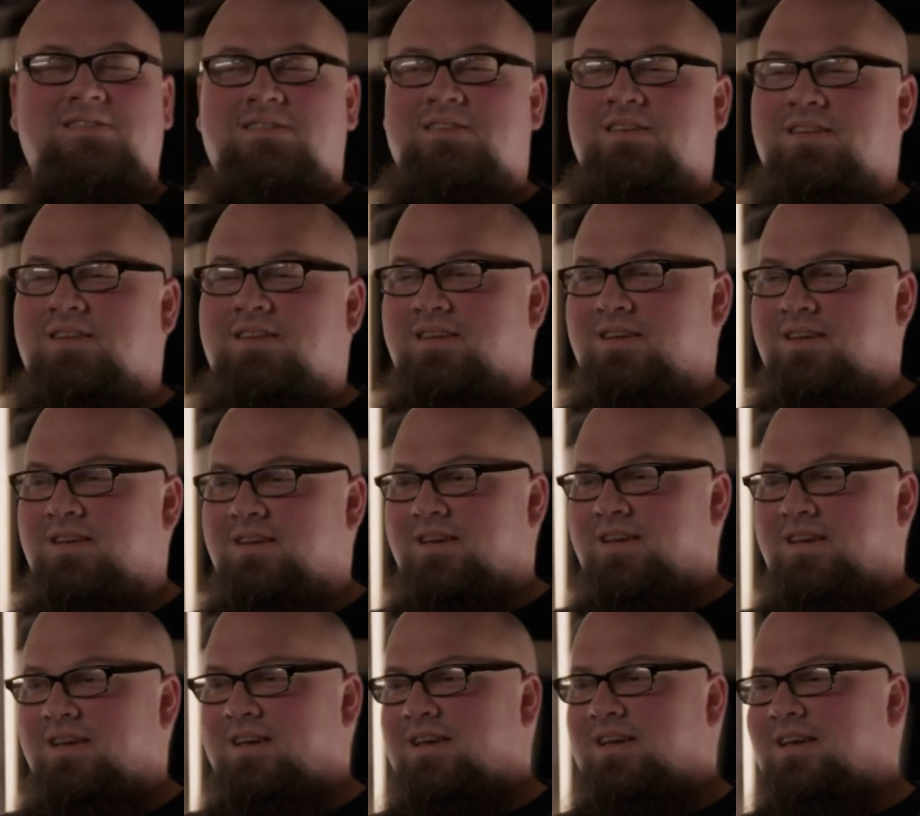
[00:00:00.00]
And,
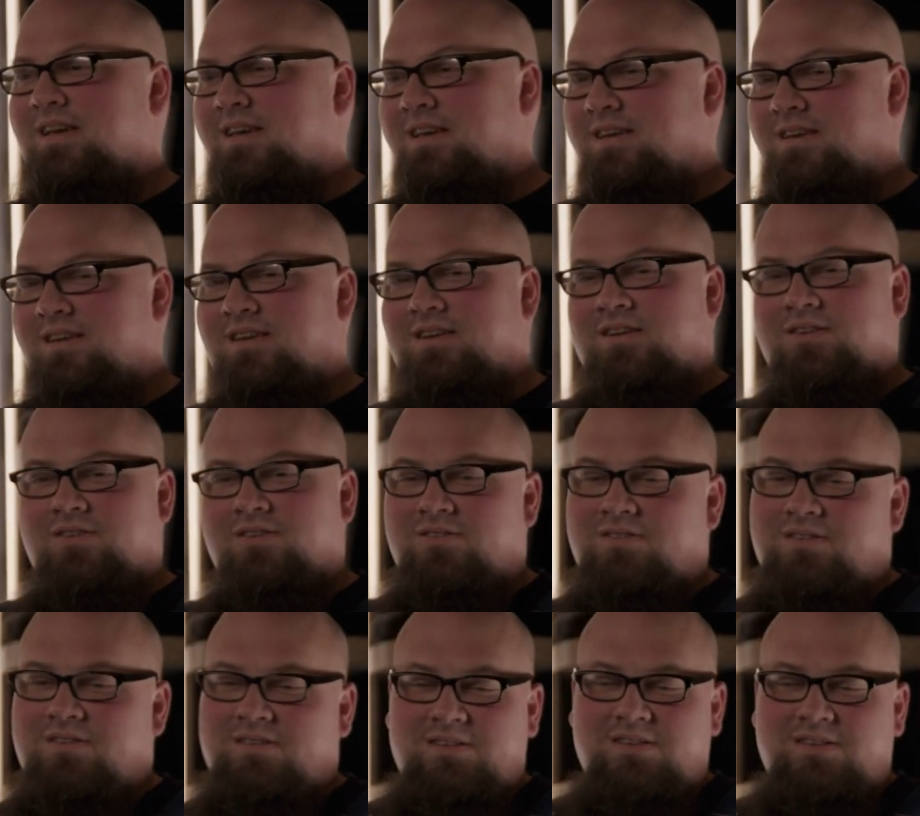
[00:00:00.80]
you
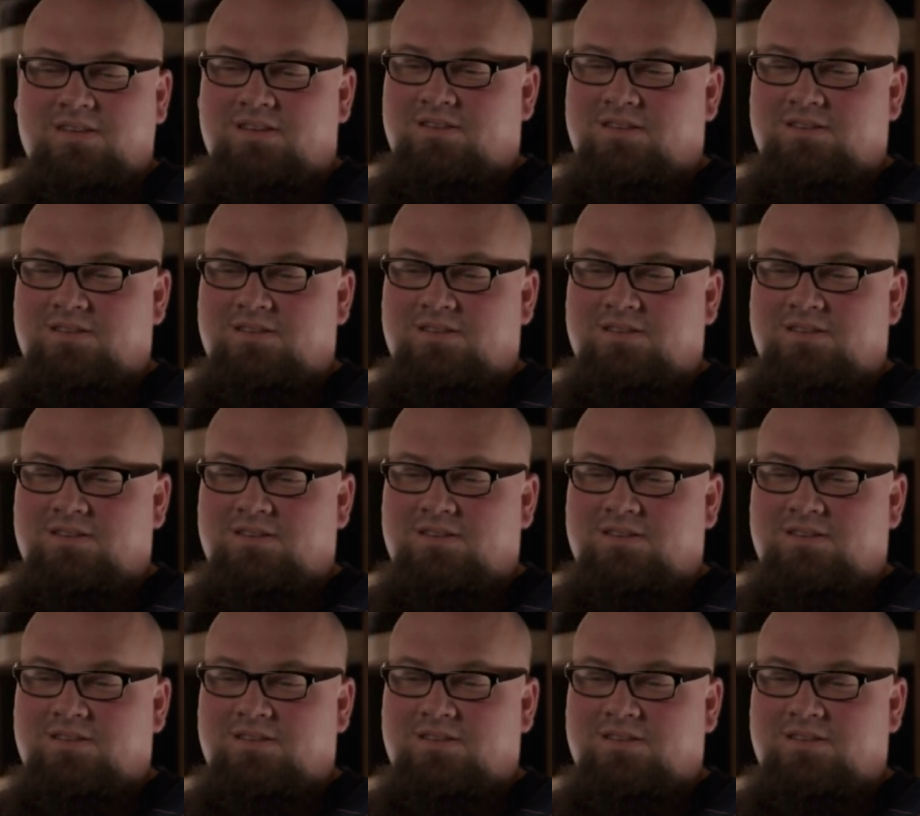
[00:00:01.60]
know,